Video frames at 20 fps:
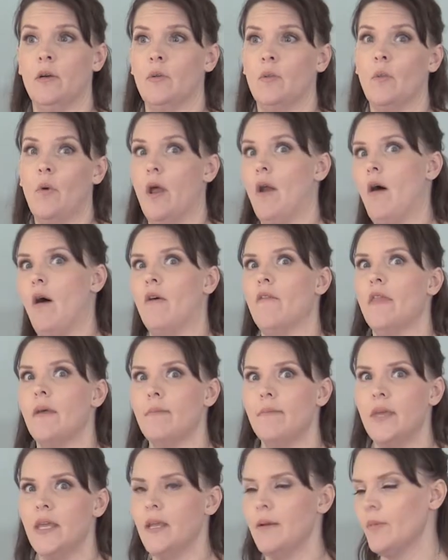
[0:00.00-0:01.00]
what all of
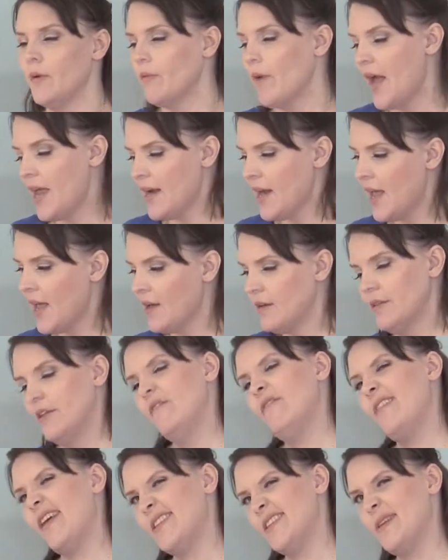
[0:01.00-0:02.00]
them mean. But right now,
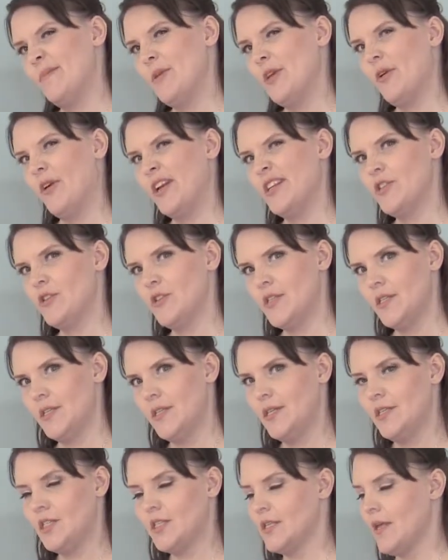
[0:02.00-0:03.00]
if that's something you're interested
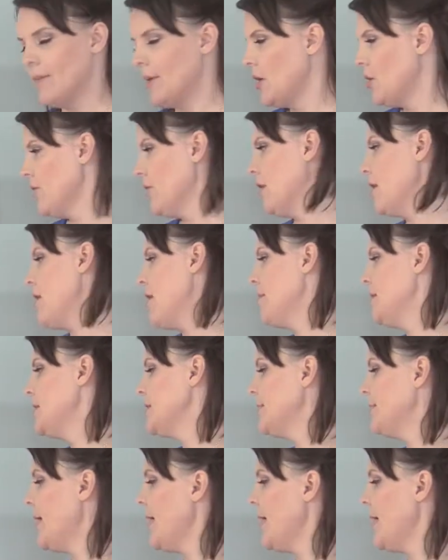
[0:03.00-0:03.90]
in, just let me know in the comments.